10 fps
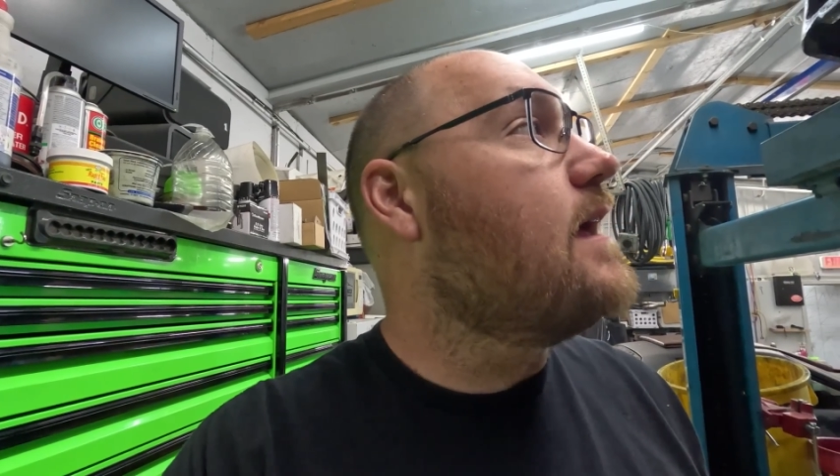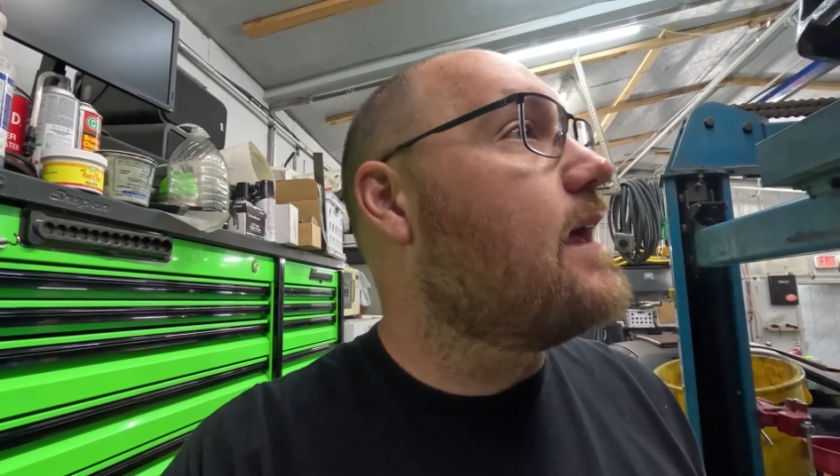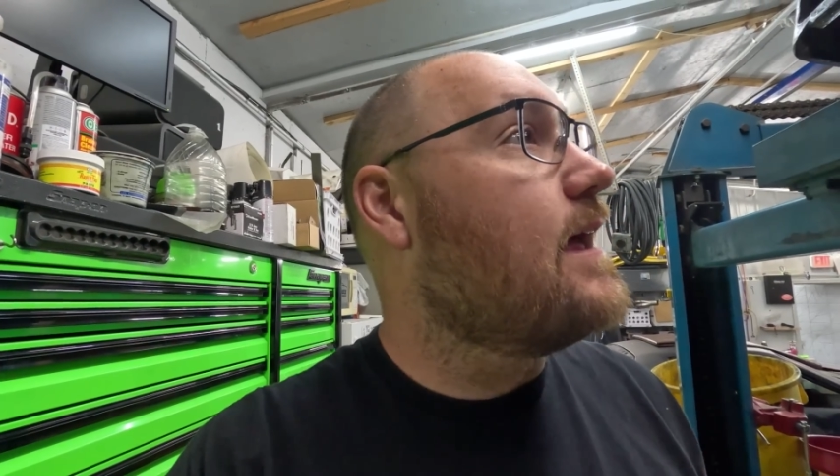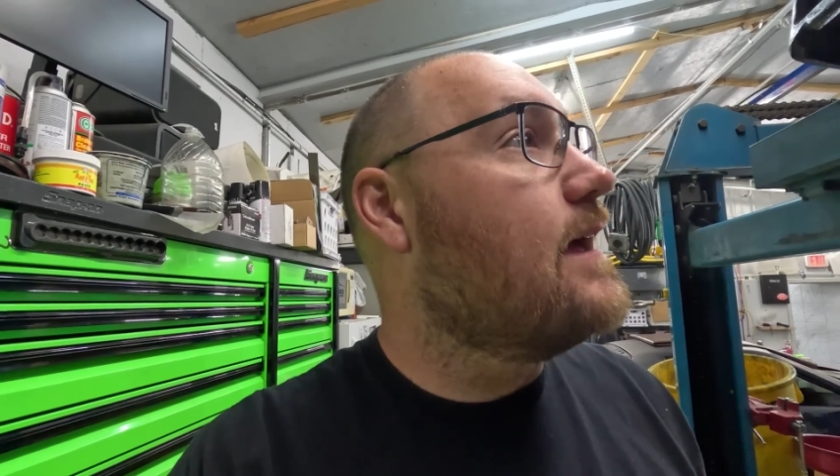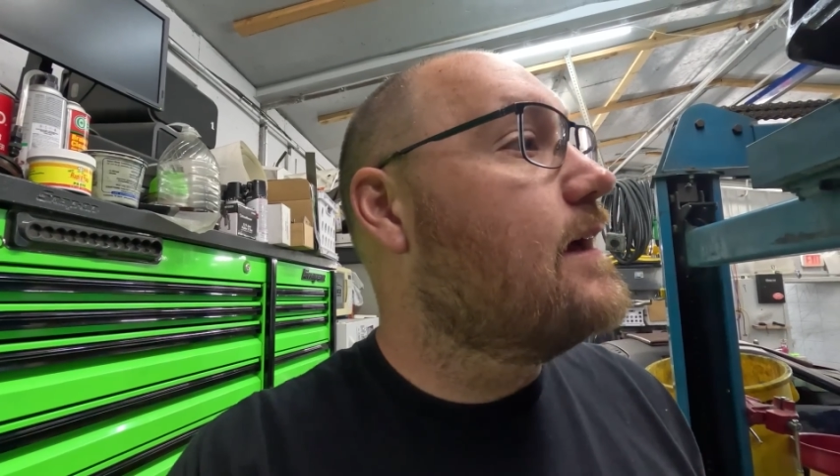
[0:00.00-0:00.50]

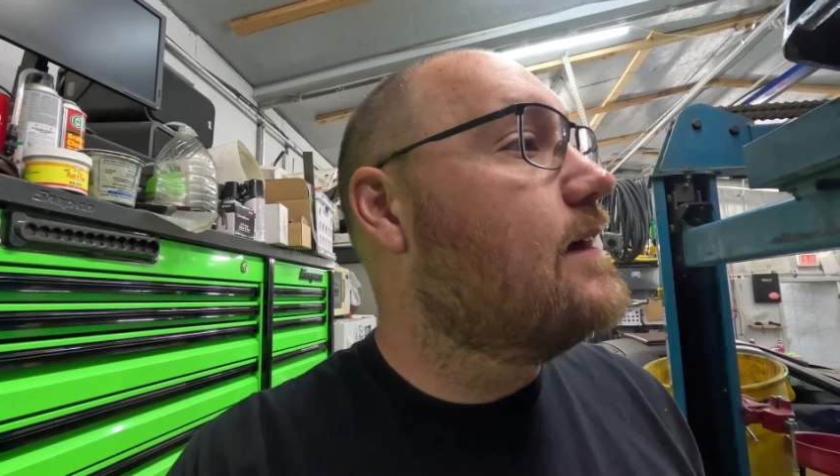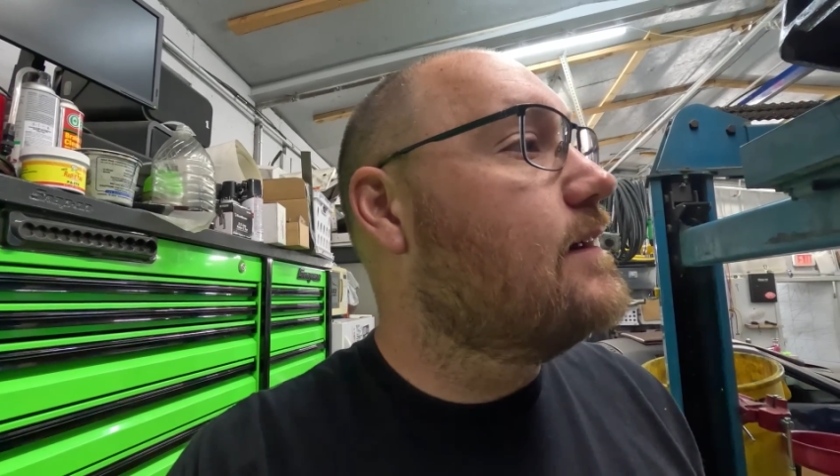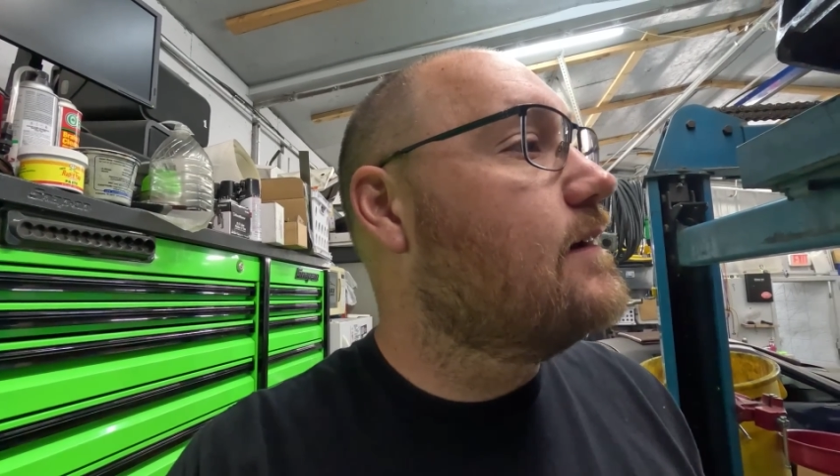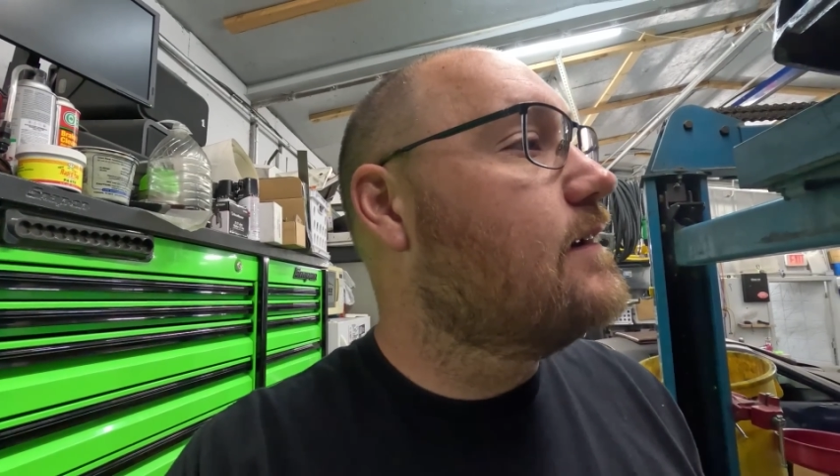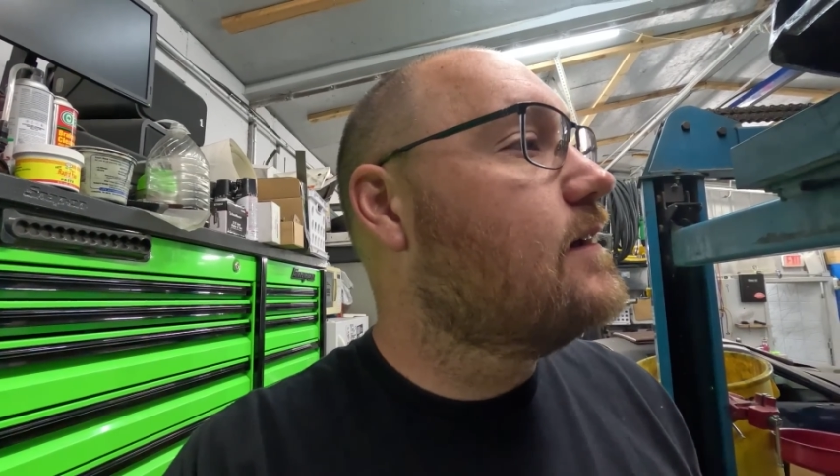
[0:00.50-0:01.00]

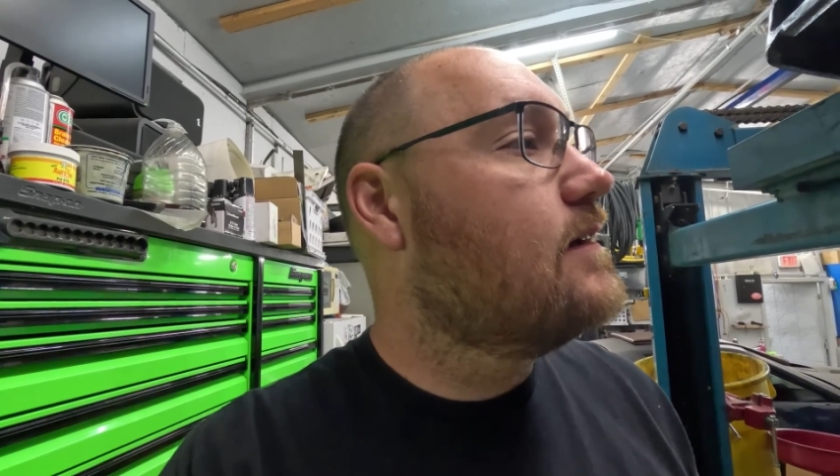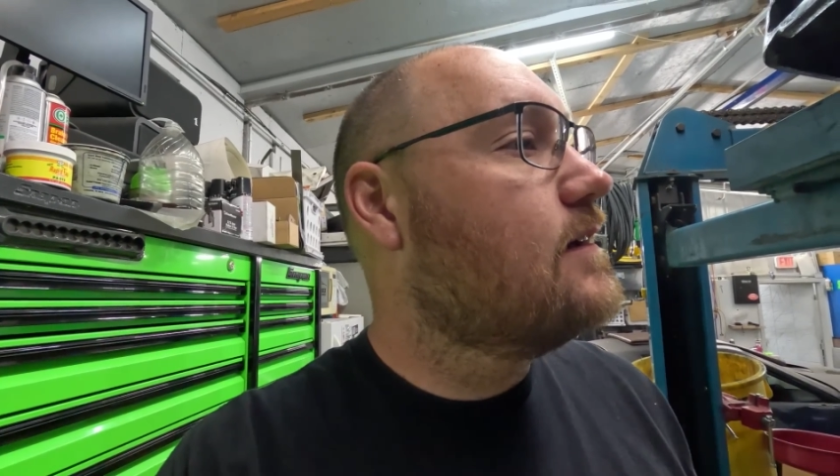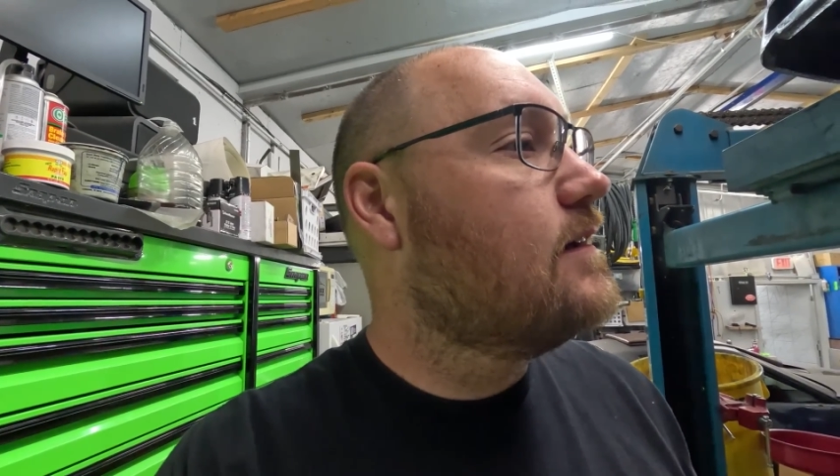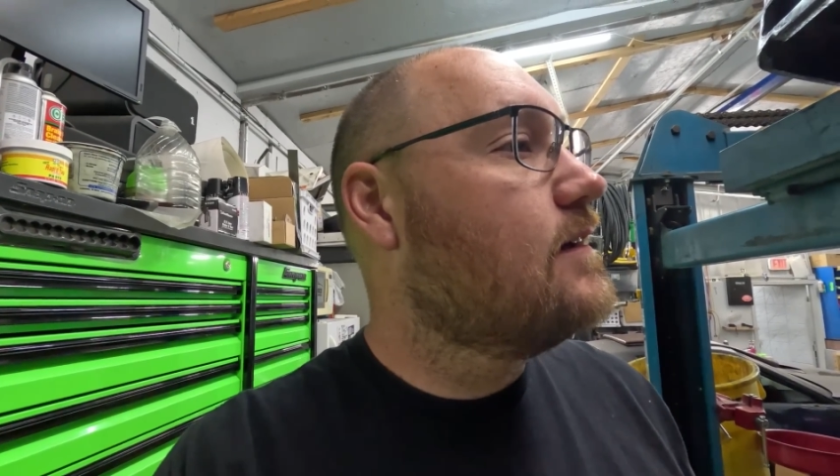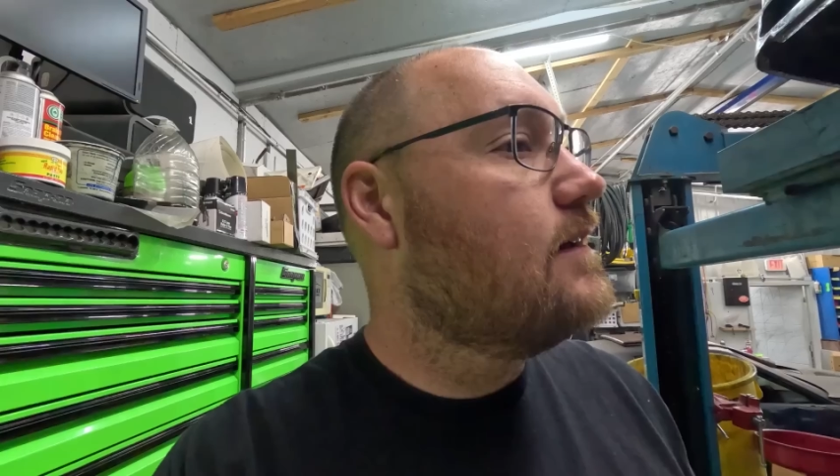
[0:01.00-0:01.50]
And
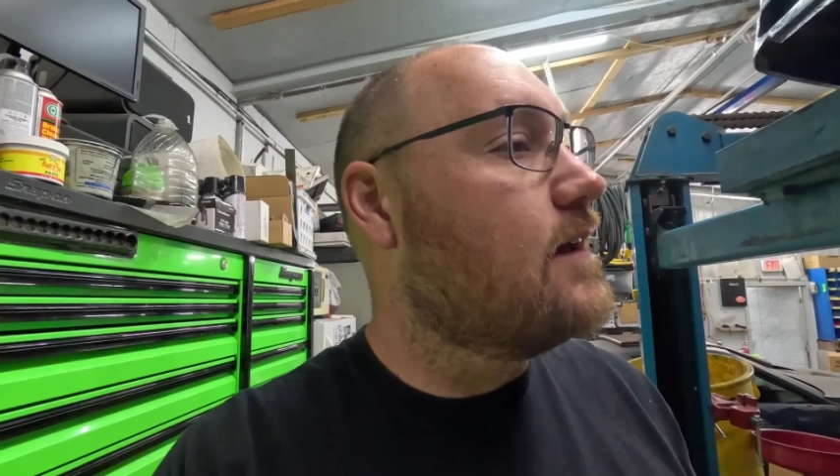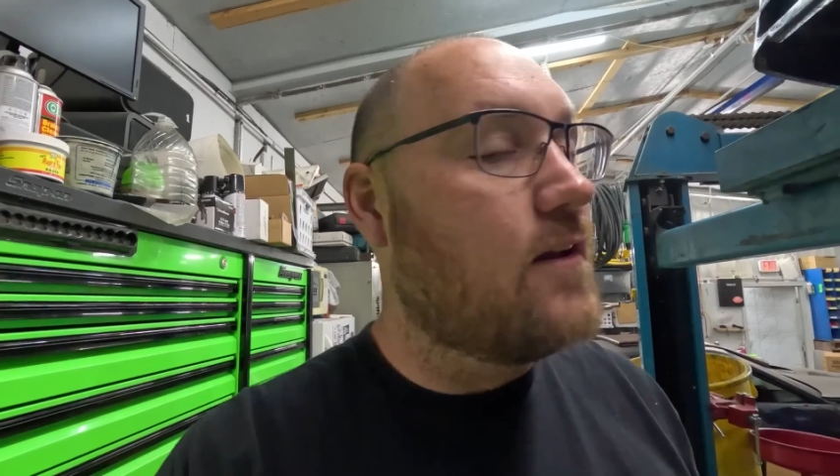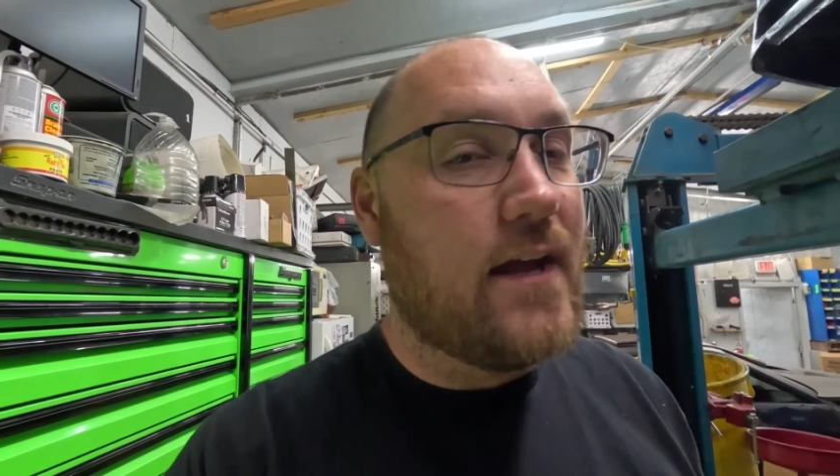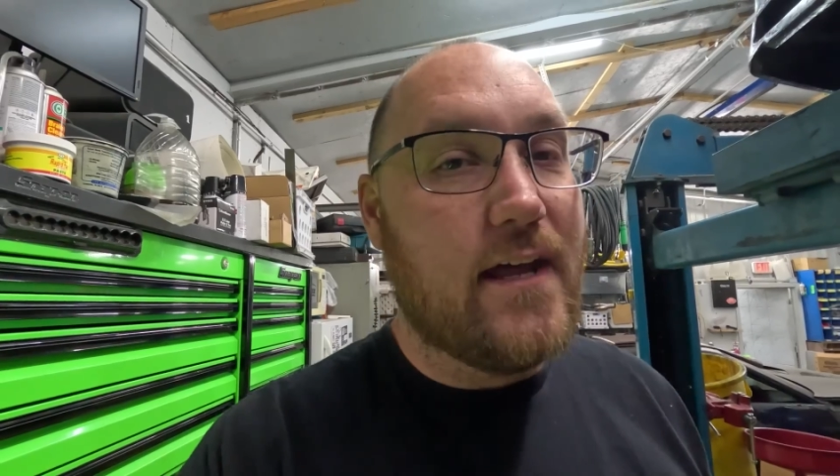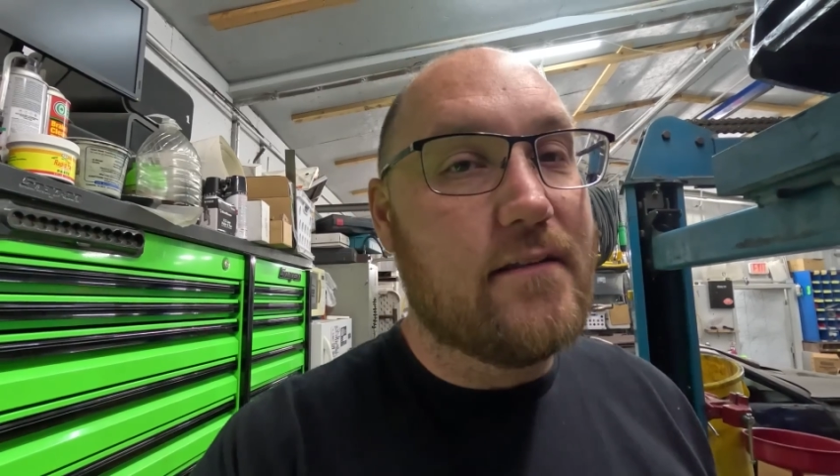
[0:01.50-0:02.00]
it
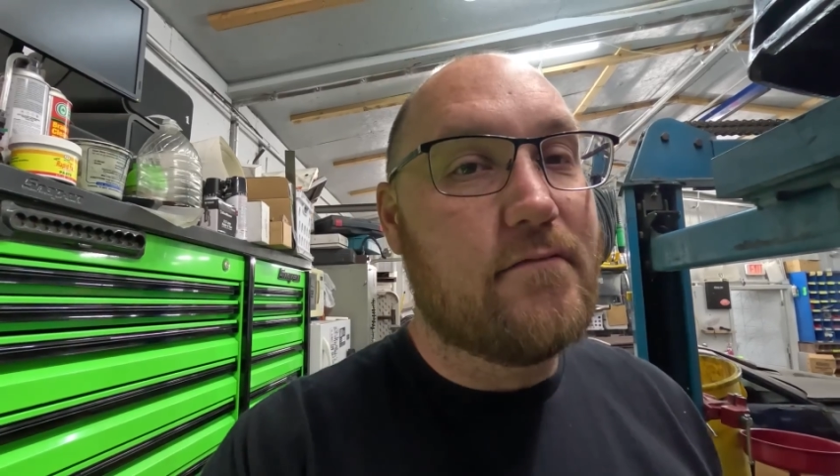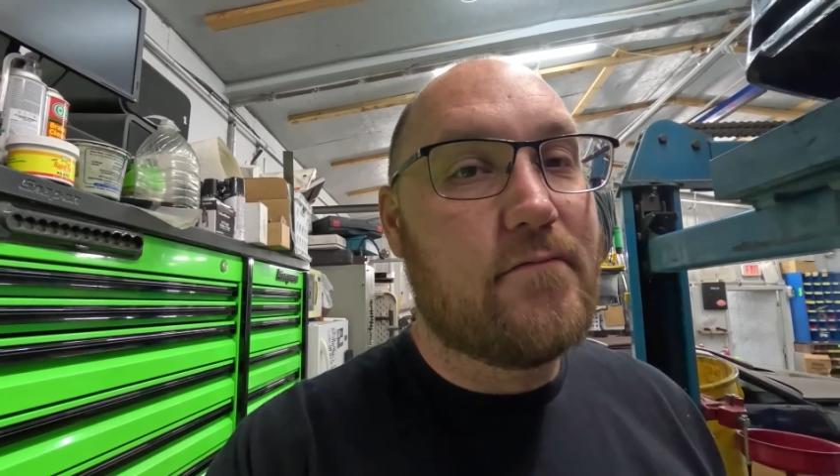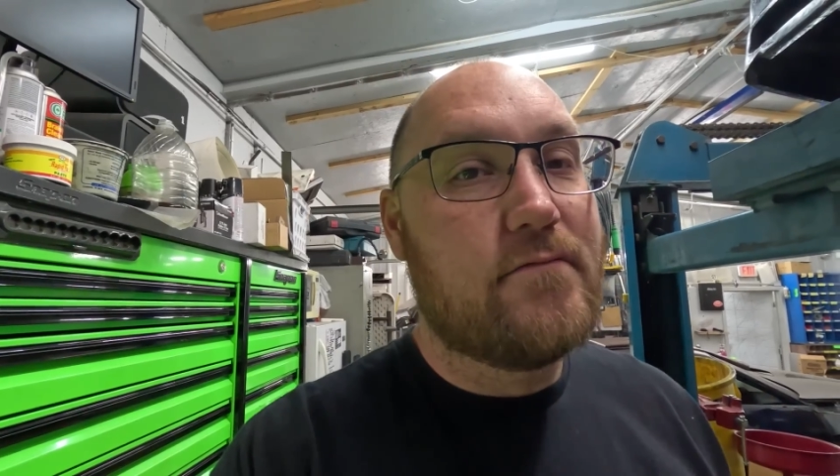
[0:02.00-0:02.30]
only had